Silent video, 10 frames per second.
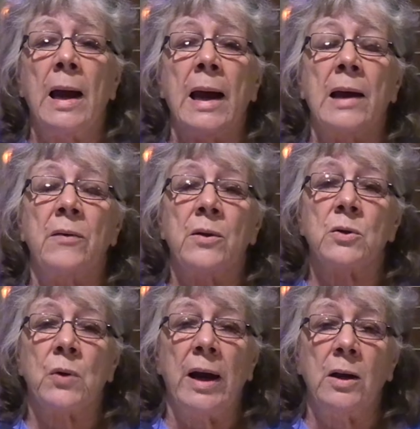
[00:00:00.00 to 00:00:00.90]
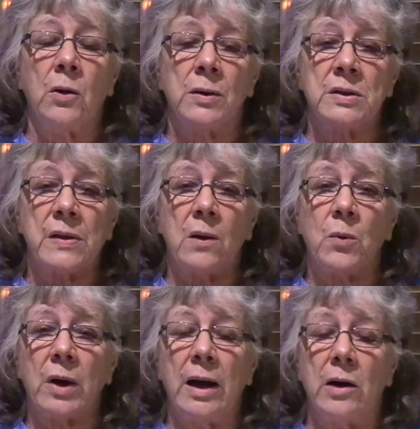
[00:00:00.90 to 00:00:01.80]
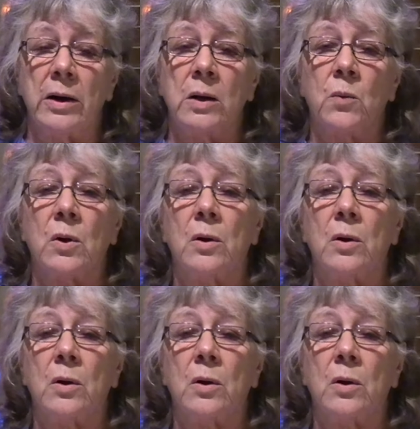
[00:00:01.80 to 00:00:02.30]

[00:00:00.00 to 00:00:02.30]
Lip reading: and the trade goods that were carried